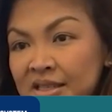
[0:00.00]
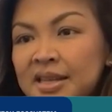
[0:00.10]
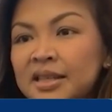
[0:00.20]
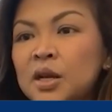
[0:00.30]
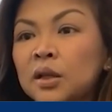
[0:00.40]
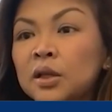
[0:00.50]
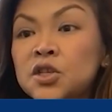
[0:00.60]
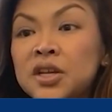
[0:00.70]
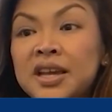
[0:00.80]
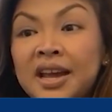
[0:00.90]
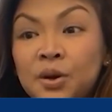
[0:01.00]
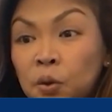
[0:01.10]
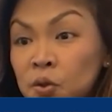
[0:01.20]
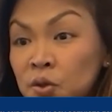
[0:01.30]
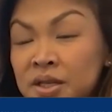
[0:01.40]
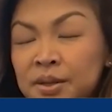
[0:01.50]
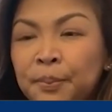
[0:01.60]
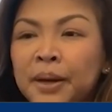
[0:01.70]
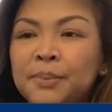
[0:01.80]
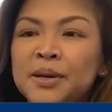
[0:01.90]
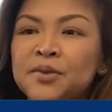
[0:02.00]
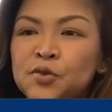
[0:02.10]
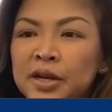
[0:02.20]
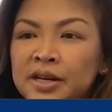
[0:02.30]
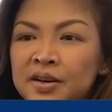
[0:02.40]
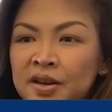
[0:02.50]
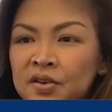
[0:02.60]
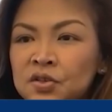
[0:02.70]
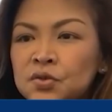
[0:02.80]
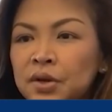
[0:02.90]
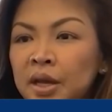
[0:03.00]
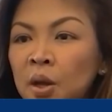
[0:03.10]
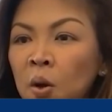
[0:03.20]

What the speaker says: and Technology, and also the Department of Trade and Industry,